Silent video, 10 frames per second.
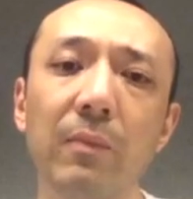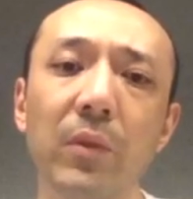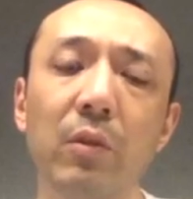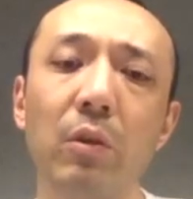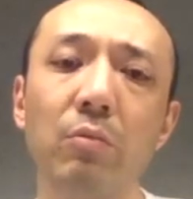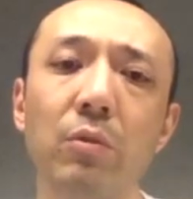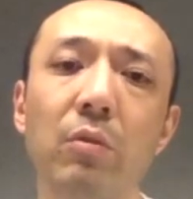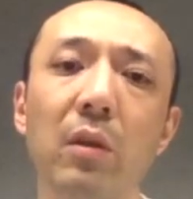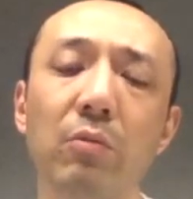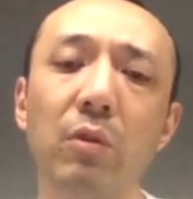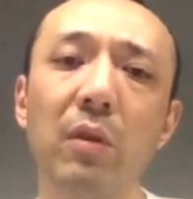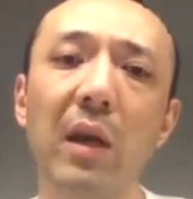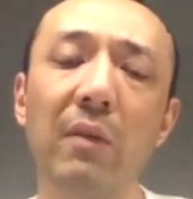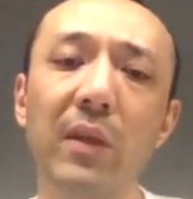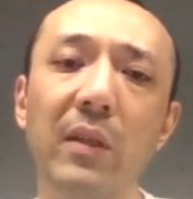your real
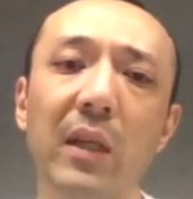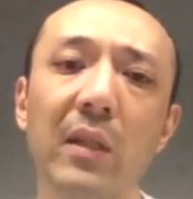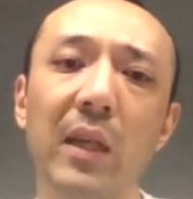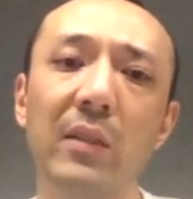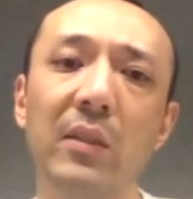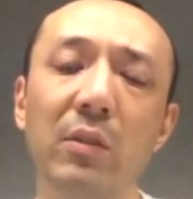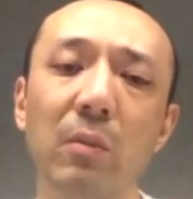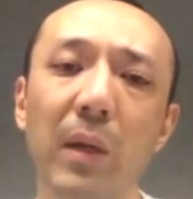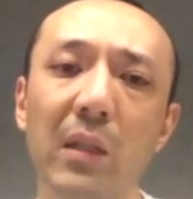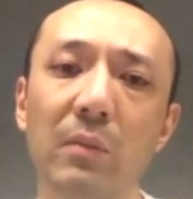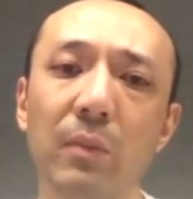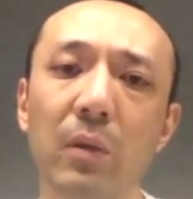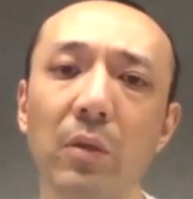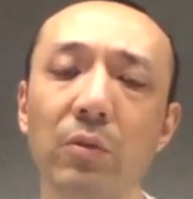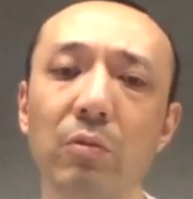life and identity, your
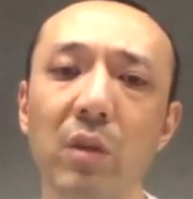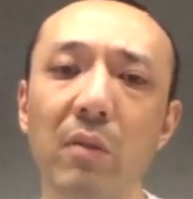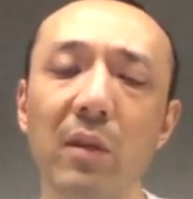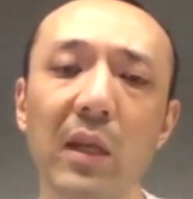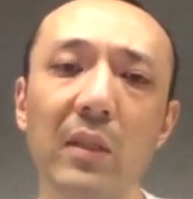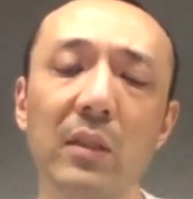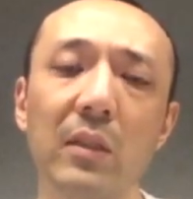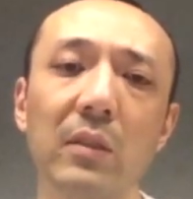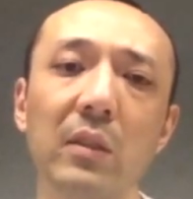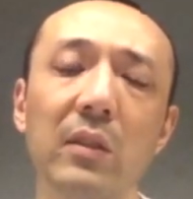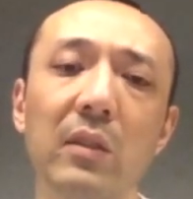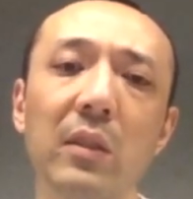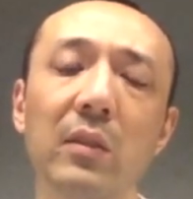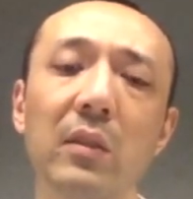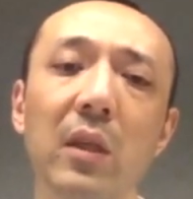passport, your driver license. These things